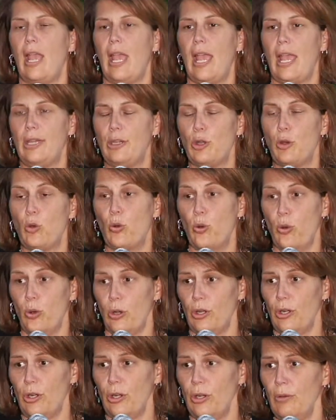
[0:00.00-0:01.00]
an
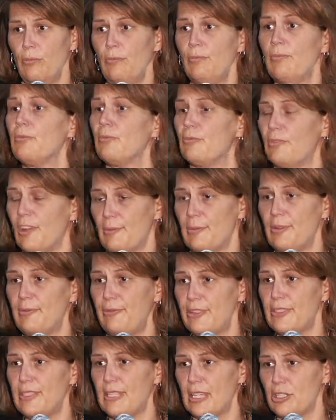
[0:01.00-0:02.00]
order from a
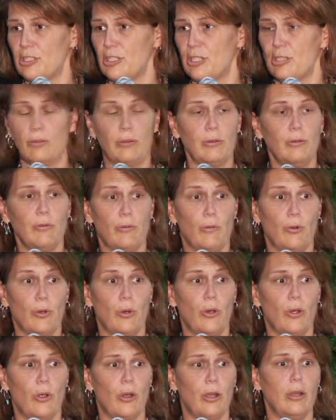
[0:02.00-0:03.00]
physician
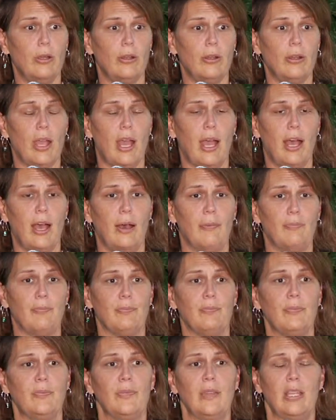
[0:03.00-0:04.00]
for
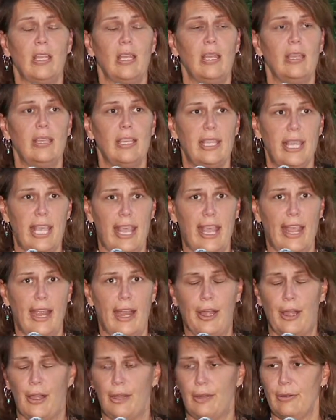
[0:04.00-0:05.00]

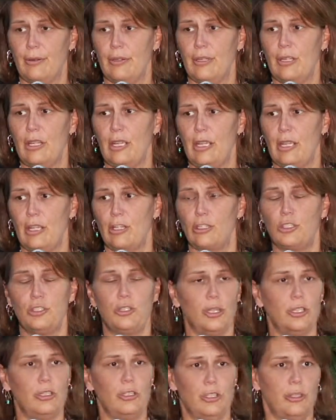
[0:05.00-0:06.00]
care
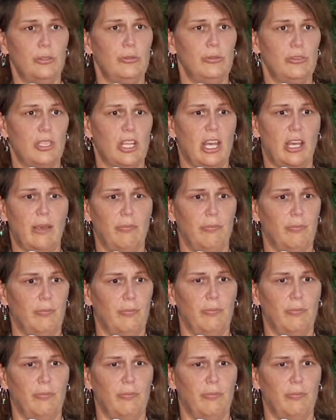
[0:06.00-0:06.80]
should you stop